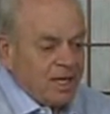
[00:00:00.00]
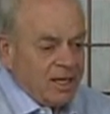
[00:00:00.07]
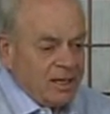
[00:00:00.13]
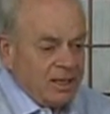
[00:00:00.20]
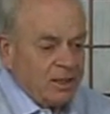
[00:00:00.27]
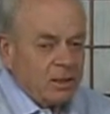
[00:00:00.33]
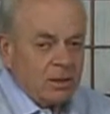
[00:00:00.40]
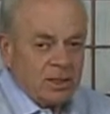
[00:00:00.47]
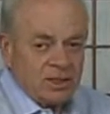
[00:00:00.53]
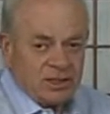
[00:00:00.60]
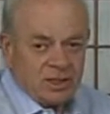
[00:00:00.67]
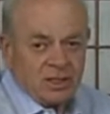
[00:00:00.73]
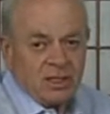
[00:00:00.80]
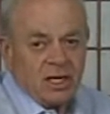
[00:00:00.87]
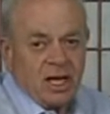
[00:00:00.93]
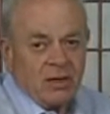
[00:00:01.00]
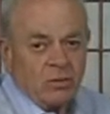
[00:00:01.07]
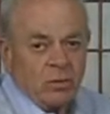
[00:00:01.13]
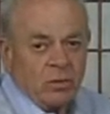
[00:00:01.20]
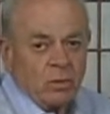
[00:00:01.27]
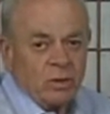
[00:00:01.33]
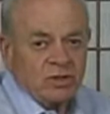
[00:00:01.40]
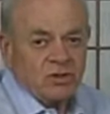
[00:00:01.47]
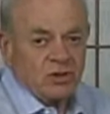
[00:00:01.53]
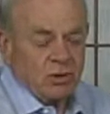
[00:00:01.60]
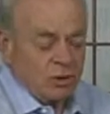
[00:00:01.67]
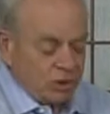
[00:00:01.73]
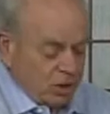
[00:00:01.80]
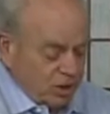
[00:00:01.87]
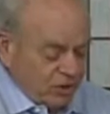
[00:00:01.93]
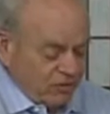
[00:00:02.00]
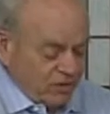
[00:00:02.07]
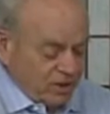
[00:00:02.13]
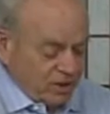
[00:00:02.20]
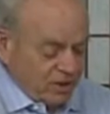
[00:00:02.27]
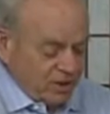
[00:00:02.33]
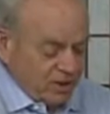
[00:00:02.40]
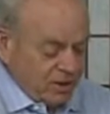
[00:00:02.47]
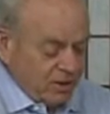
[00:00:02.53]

an increase in the 911 surcharge fees.